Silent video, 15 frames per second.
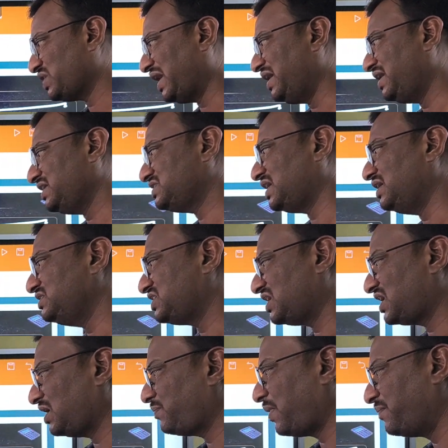scientists and
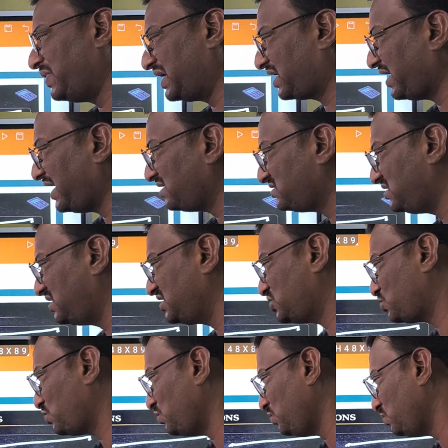general public. Yes, it
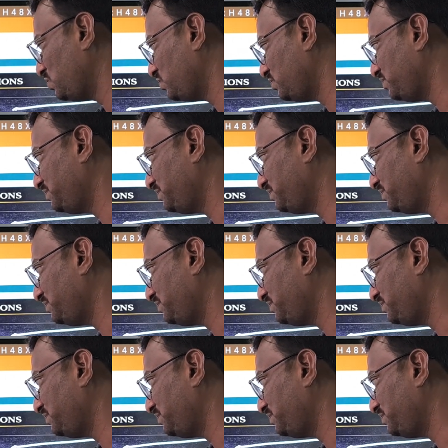is true.